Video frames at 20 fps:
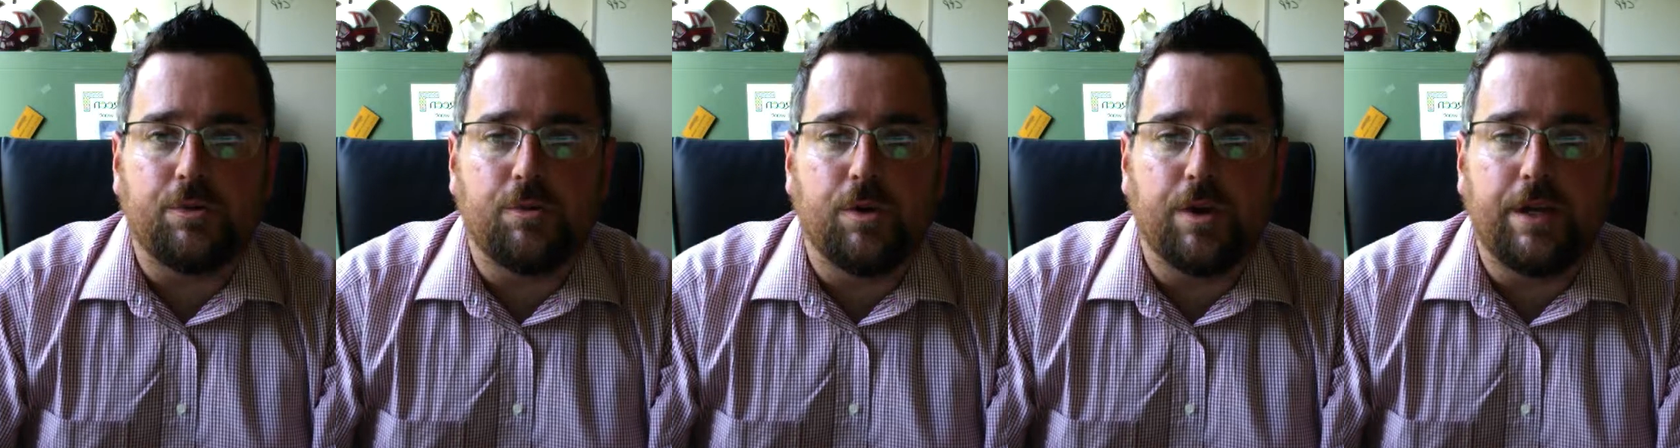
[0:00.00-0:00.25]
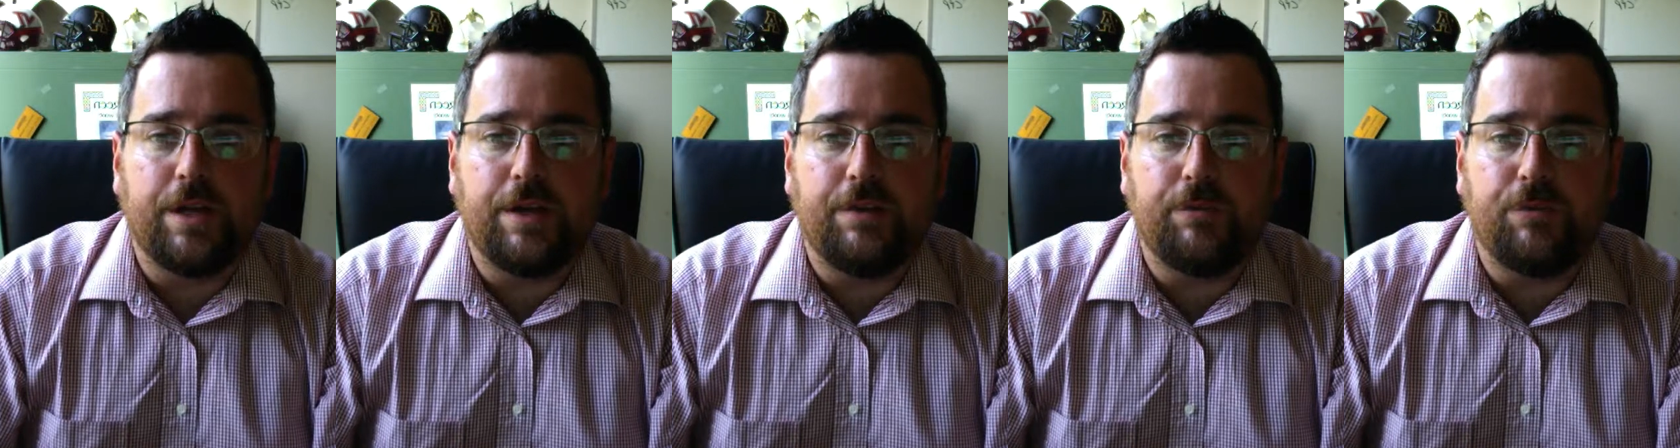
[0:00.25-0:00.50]

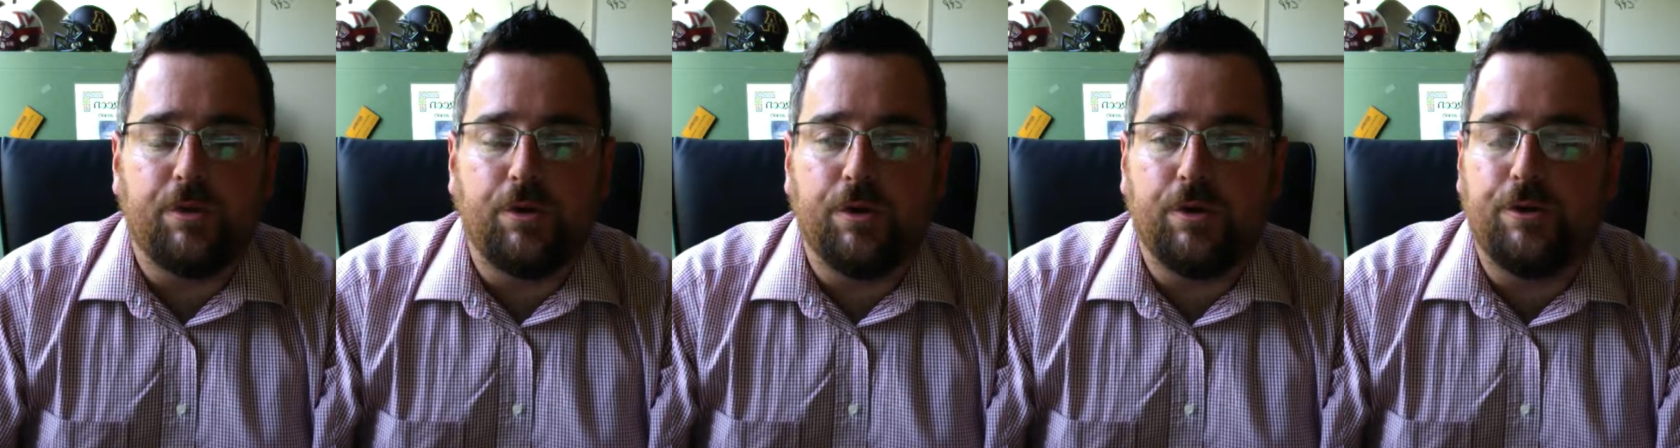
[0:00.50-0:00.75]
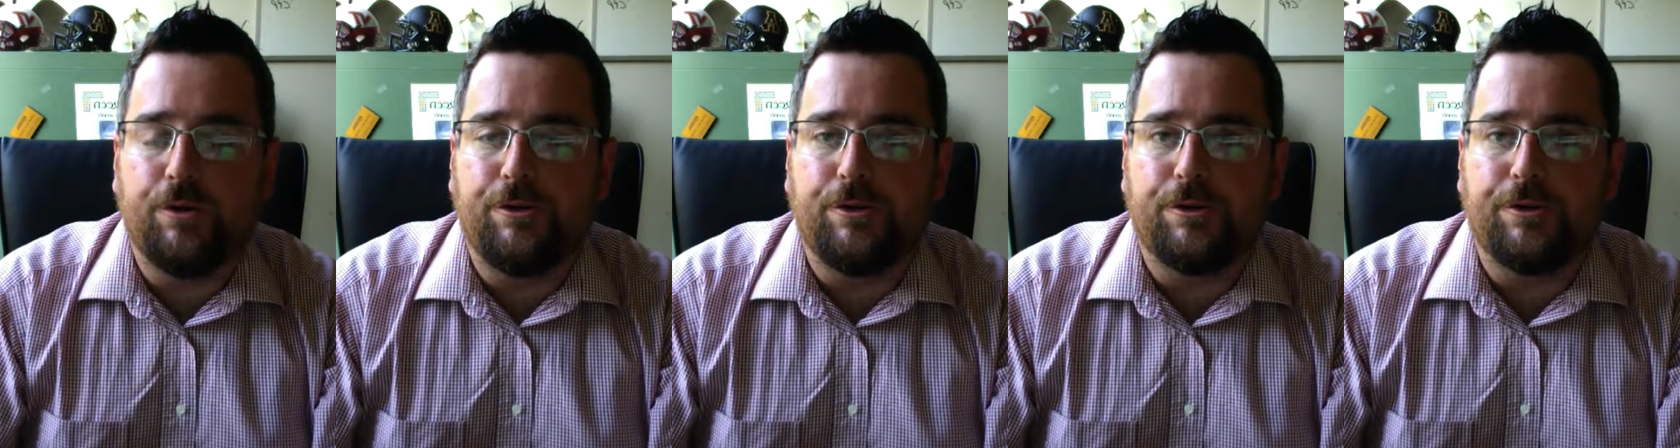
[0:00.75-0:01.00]
working for or
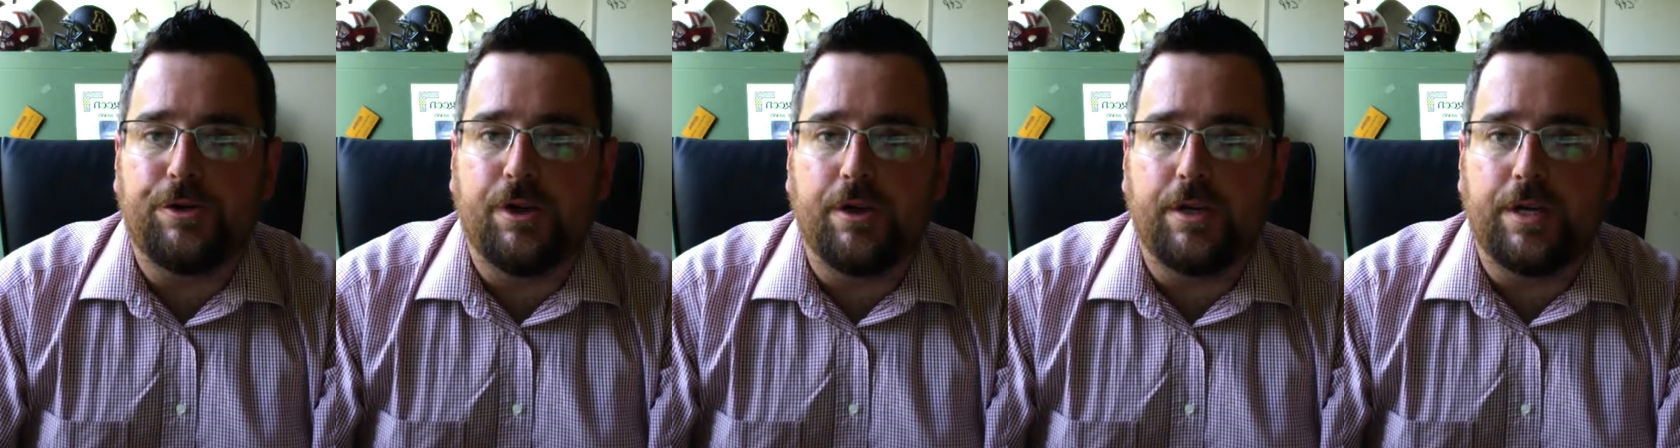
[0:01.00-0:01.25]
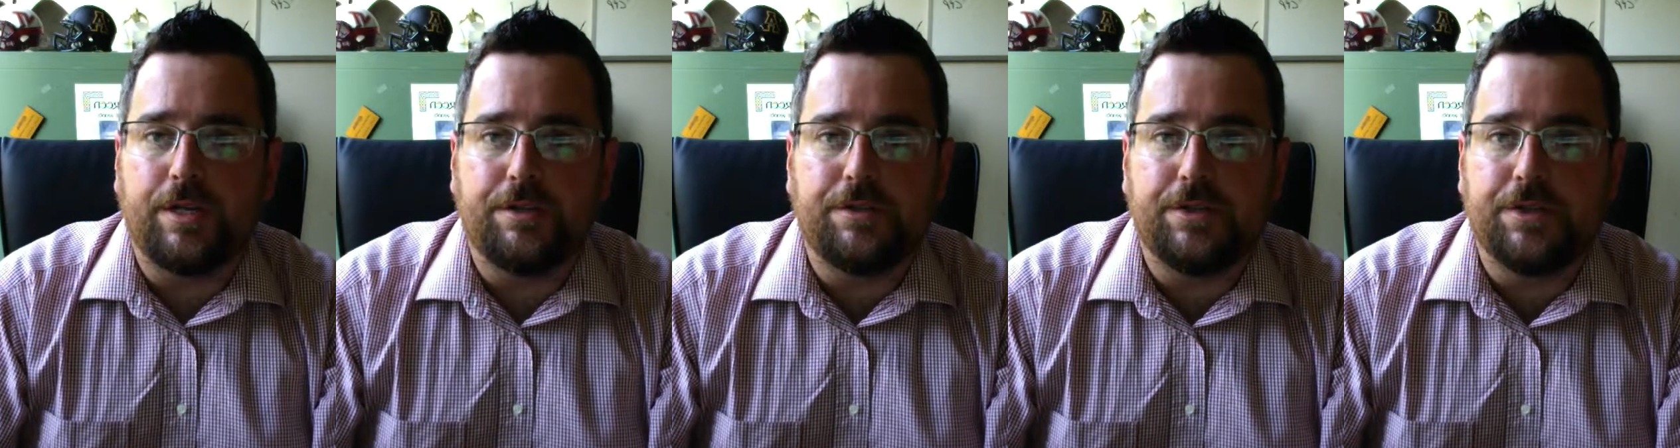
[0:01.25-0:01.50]
who you're
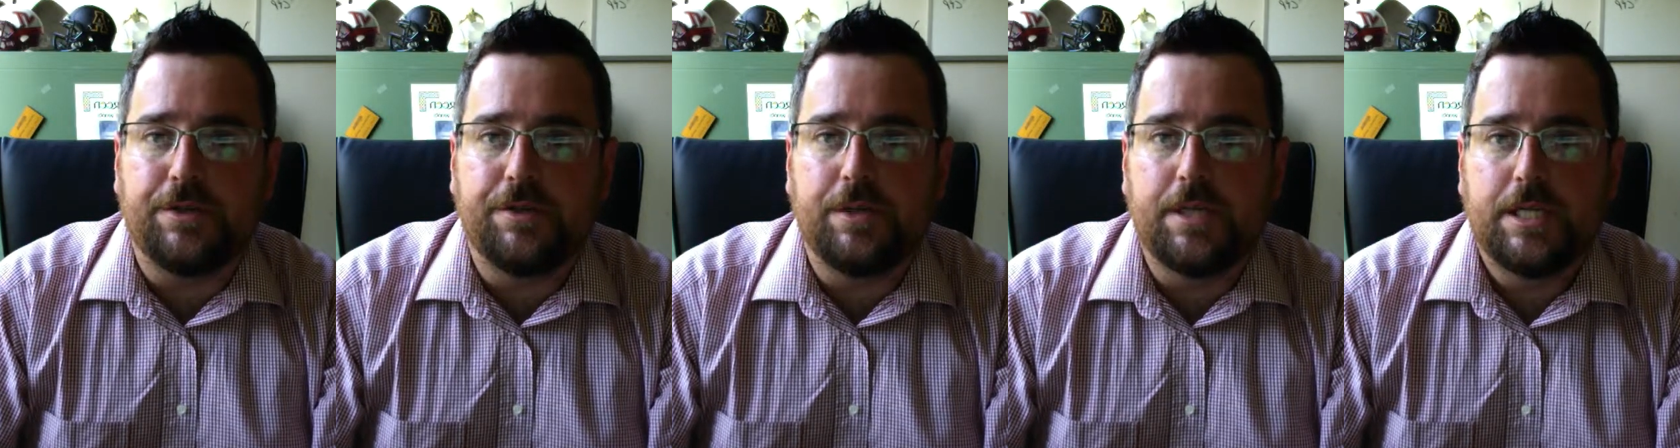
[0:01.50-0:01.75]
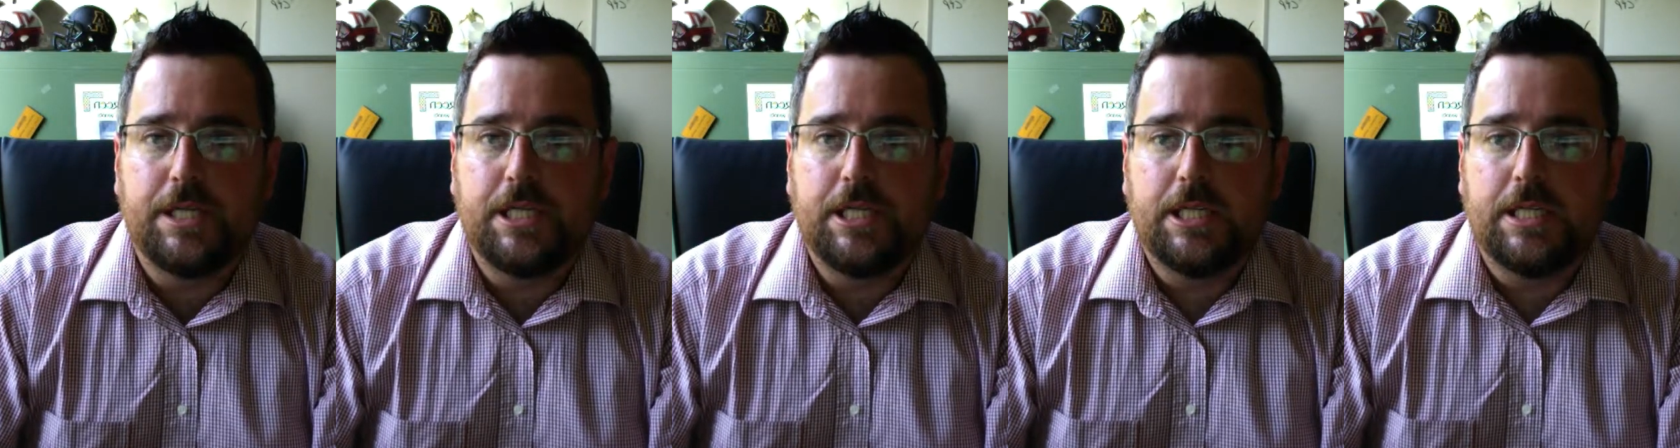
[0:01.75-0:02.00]
talking to
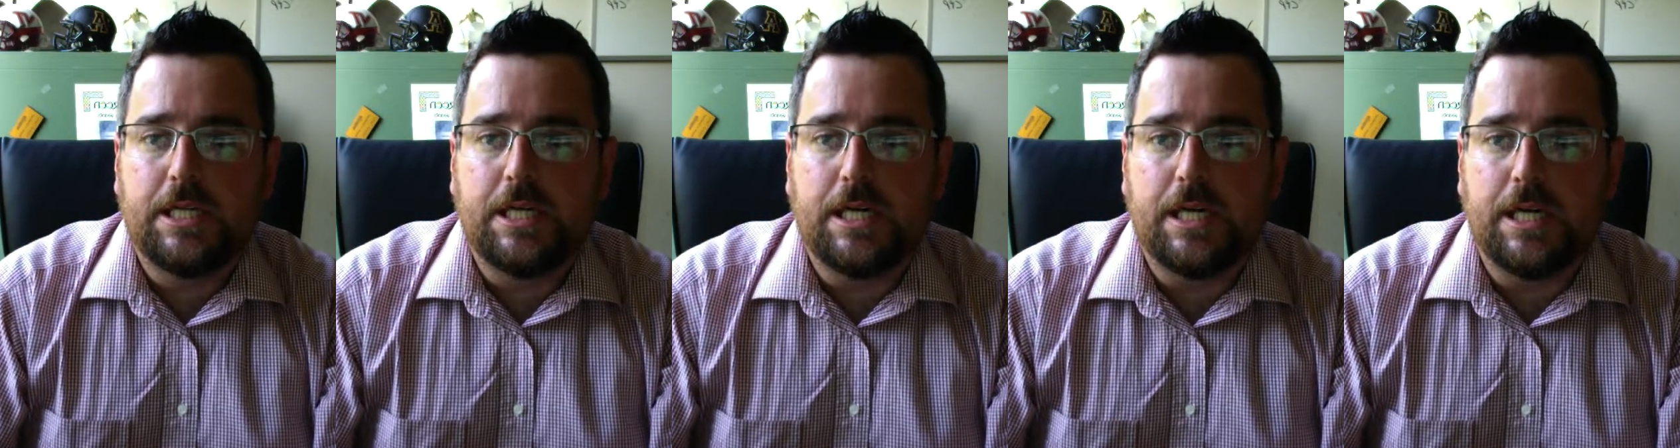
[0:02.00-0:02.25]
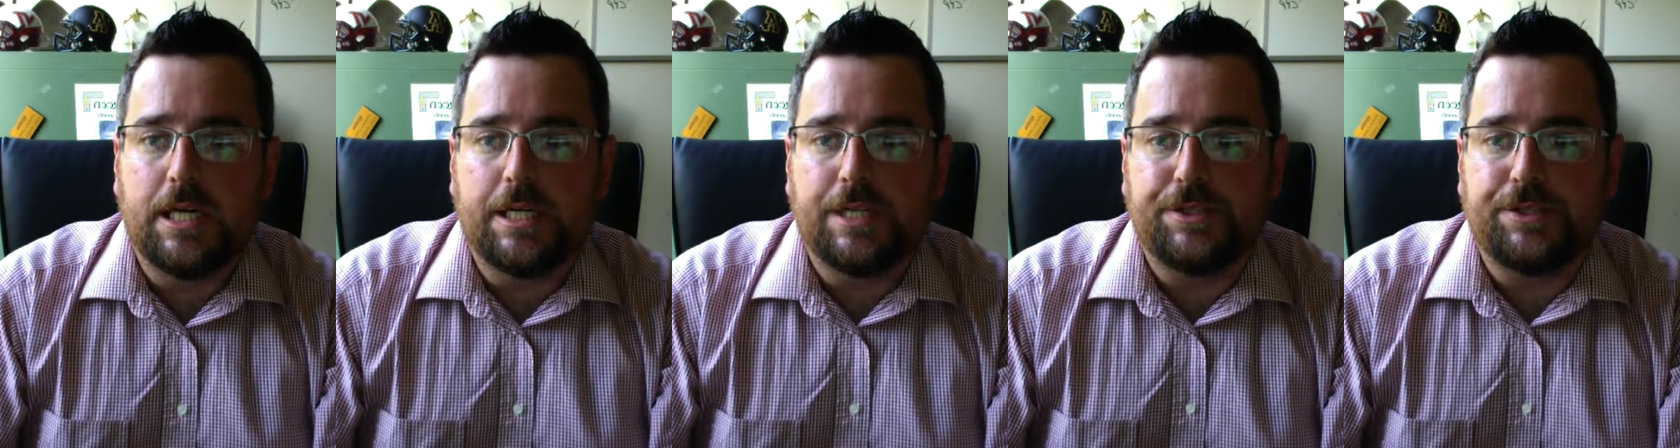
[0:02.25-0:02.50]

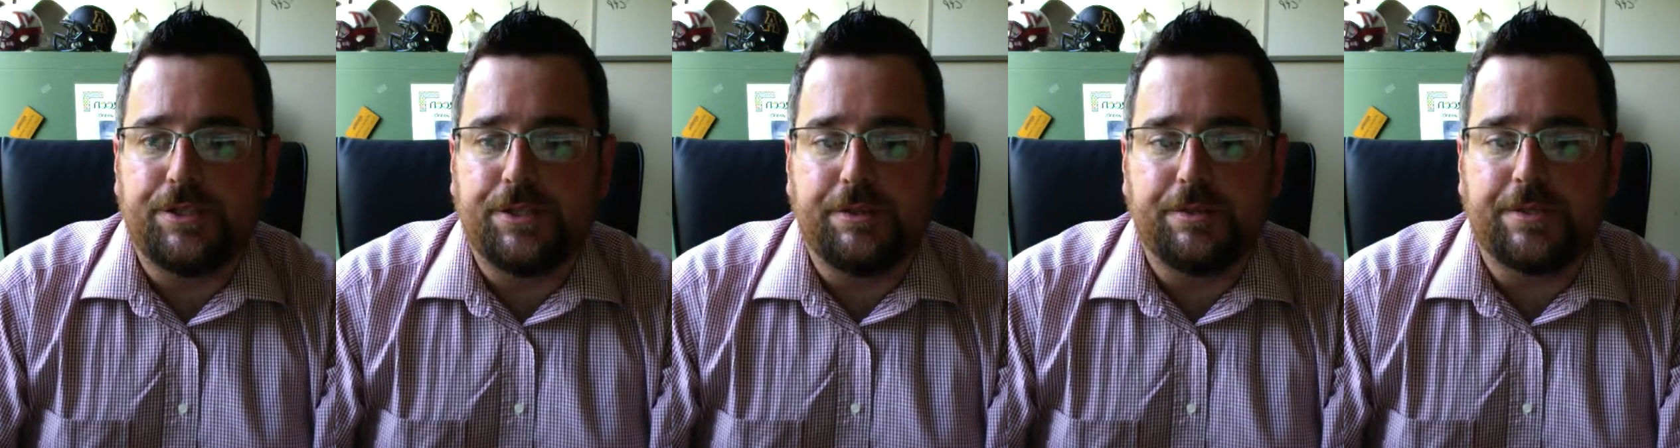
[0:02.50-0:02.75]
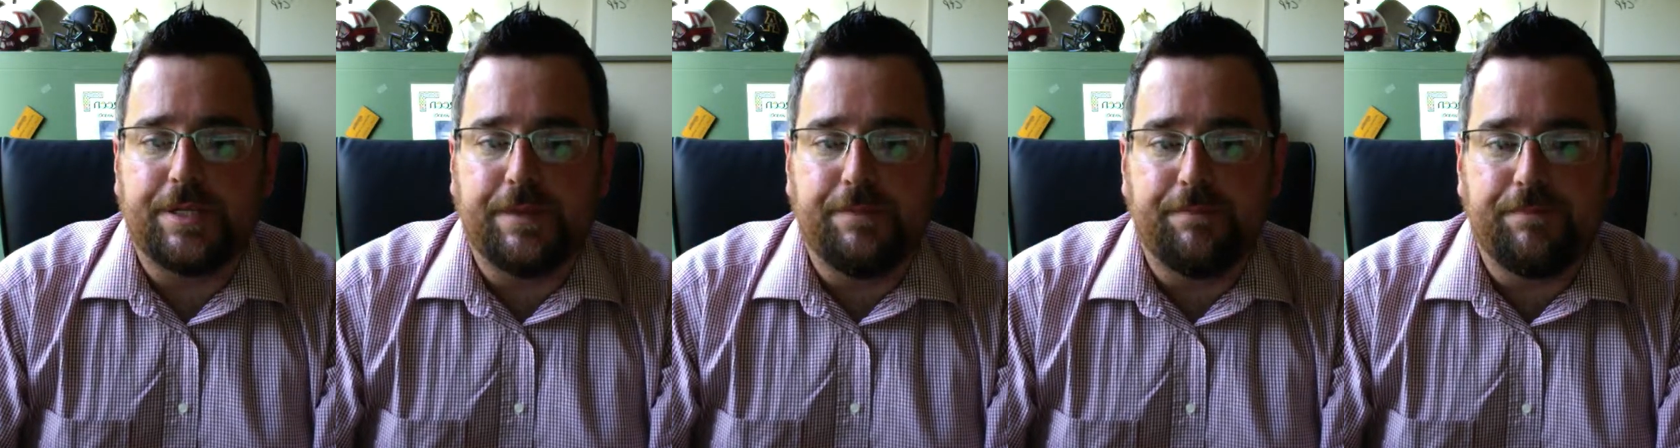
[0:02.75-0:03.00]
is
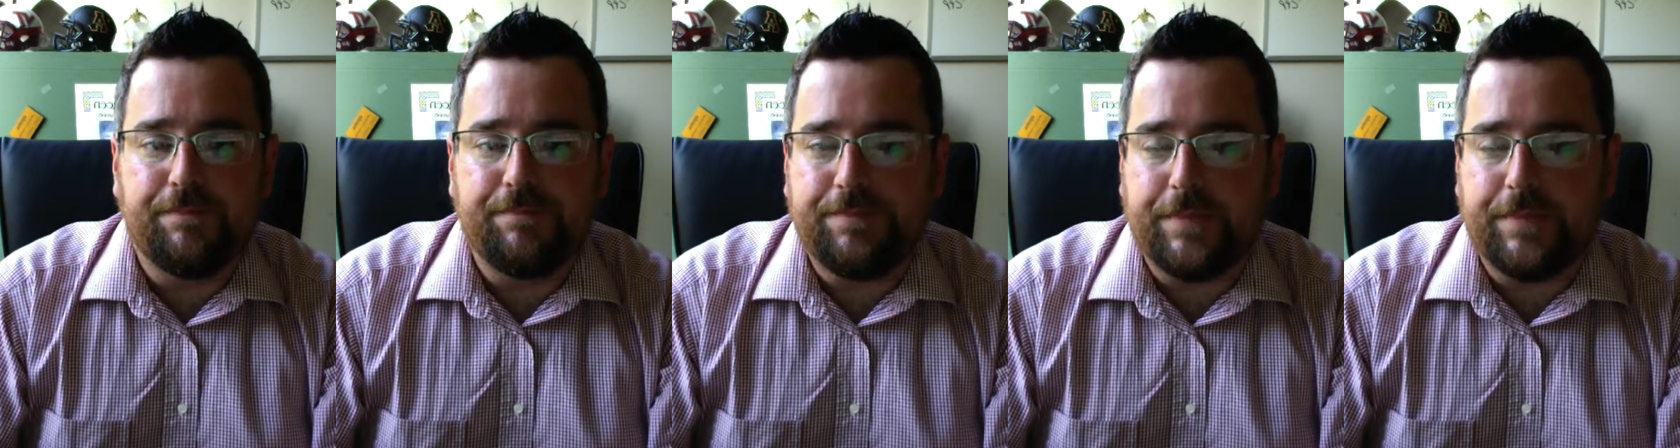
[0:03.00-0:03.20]
using.